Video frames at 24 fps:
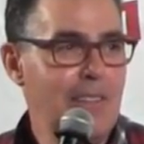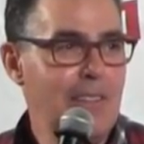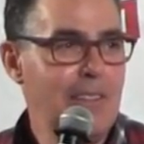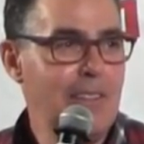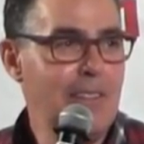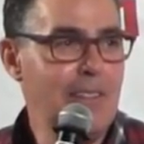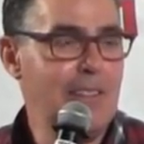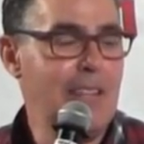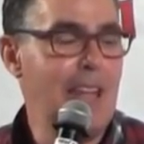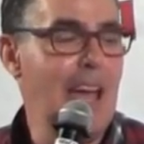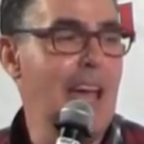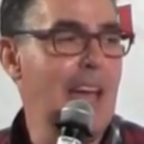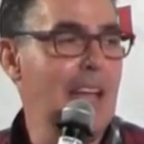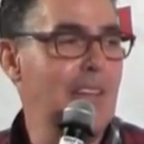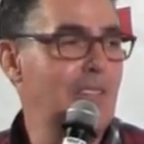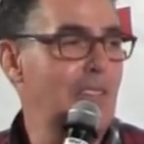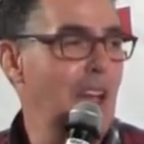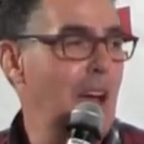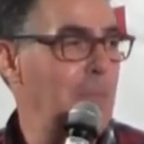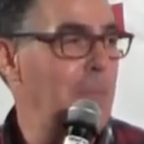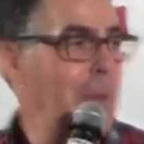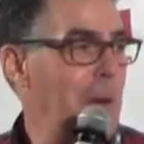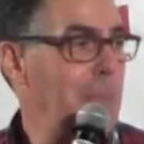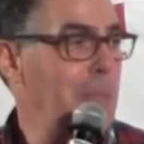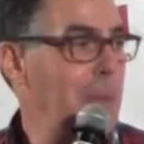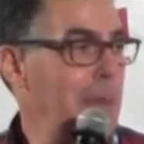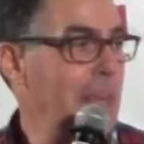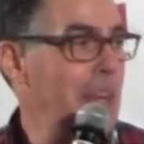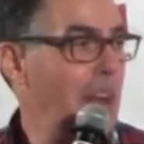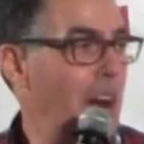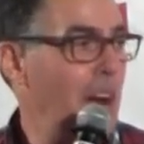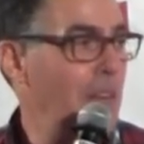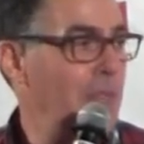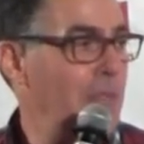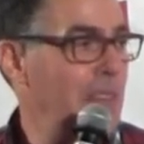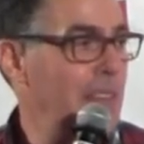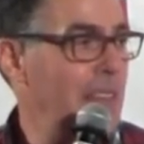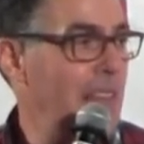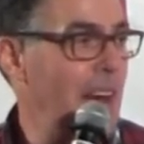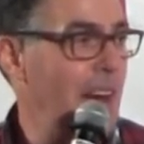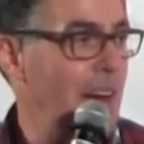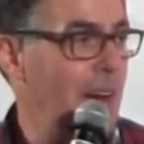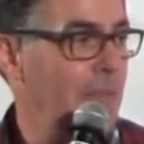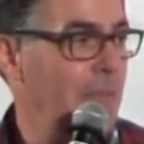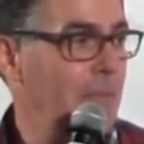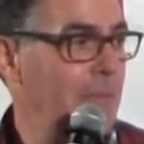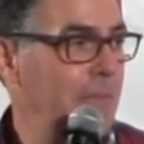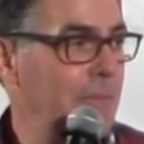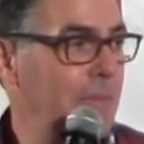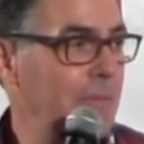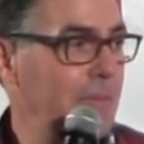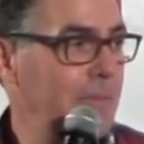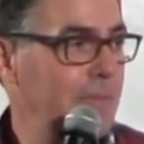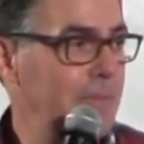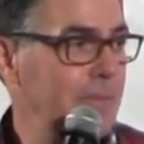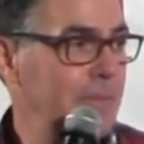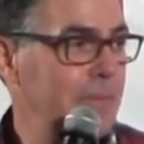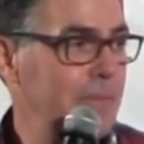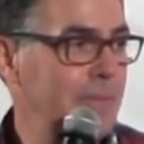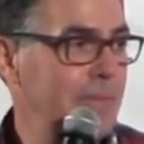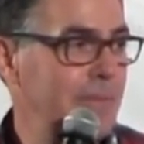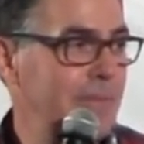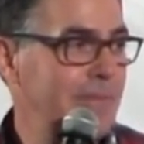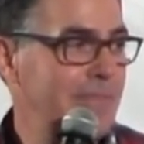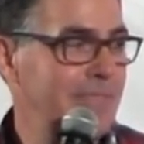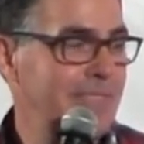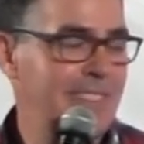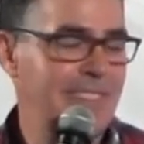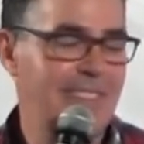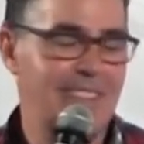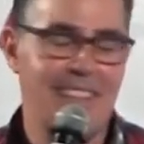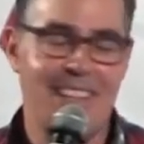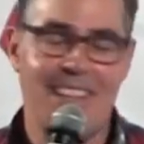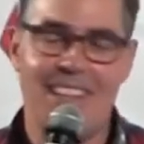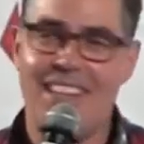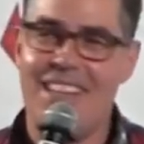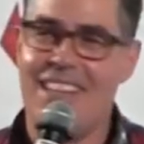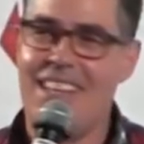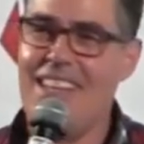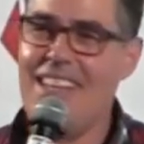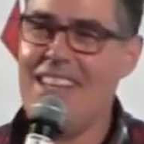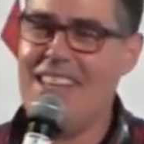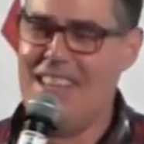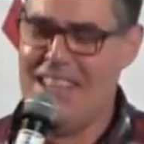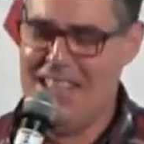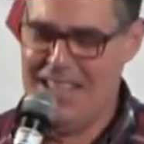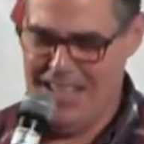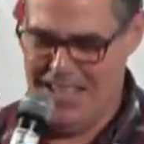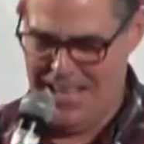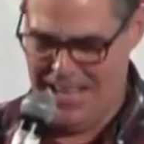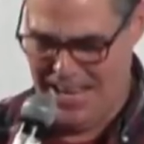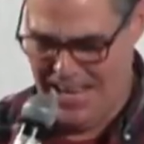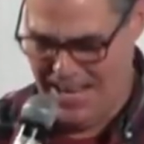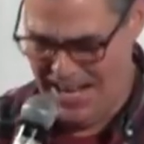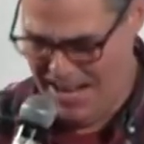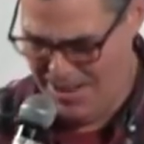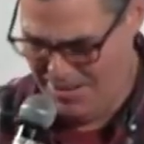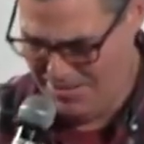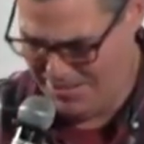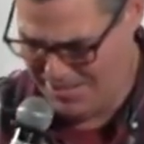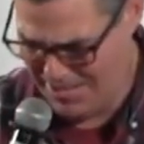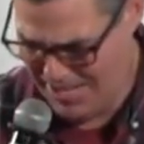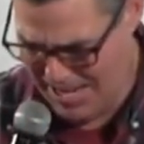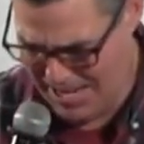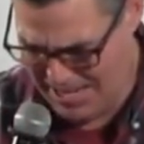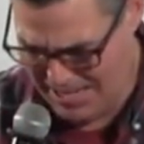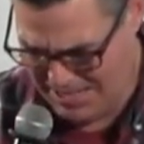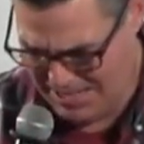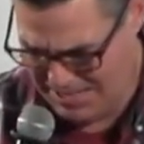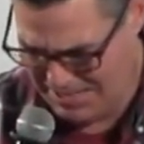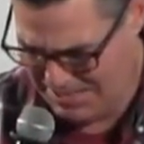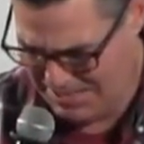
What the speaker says: just a heads up, I beat off in there. And I was like,